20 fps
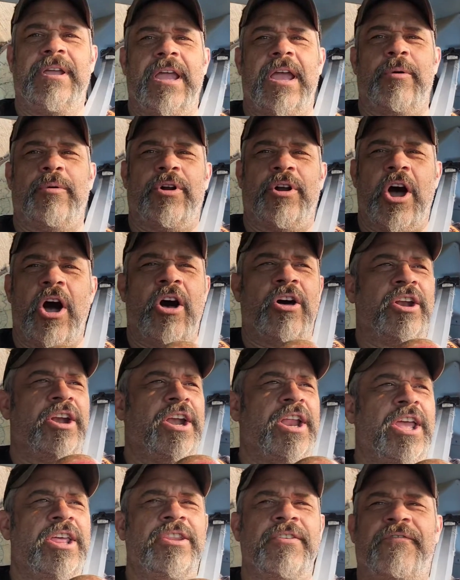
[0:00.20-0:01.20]
And we're
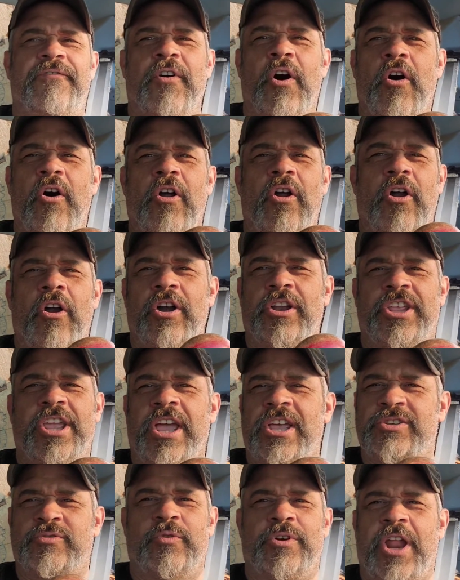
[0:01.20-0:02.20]
hauling it in the Ford
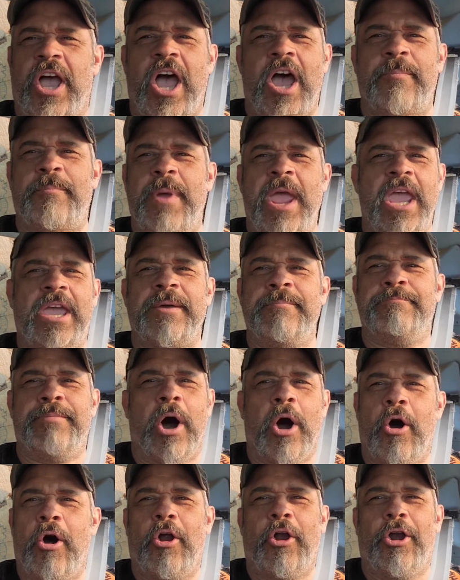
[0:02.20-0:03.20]
because we're not making
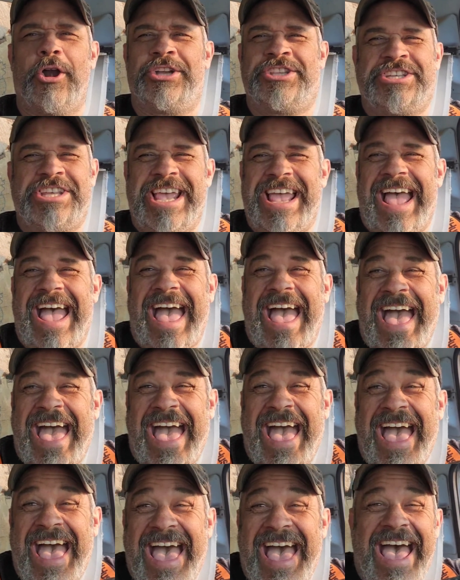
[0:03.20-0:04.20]
boards.
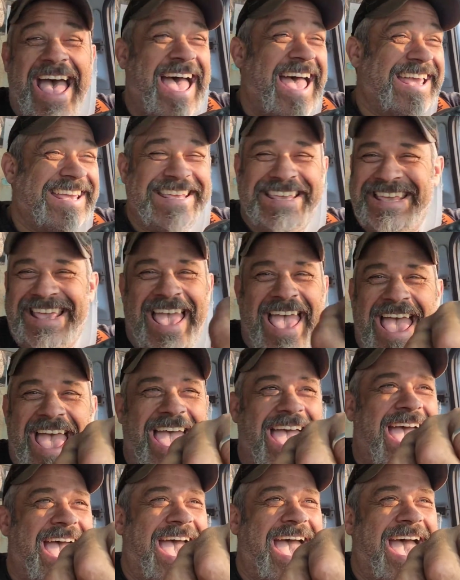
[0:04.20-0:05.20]

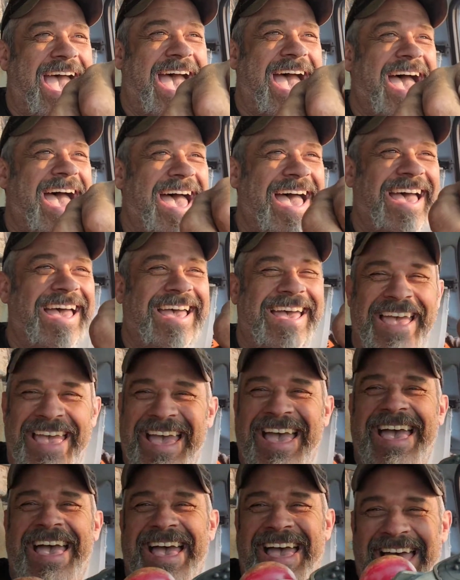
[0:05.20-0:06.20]
Yeah!
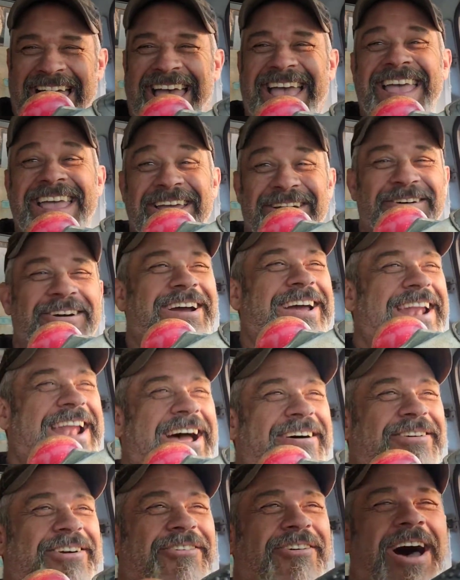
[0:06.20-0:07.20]
We're gonna
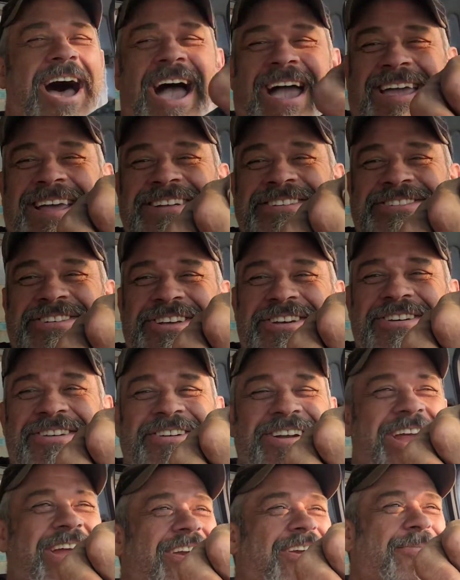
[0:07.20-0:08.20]
have a rocket
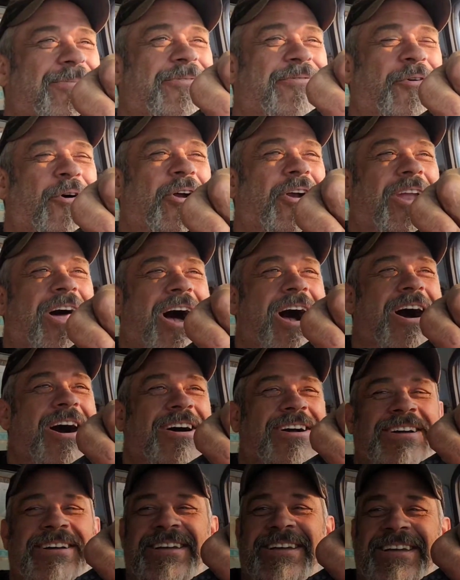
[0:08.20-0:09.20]
tune there before
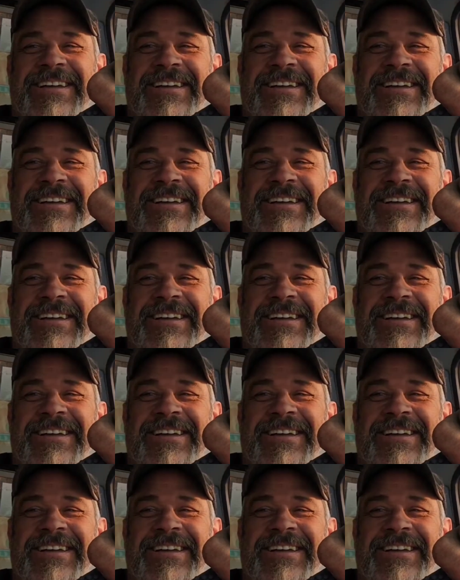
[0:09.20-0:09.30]
long.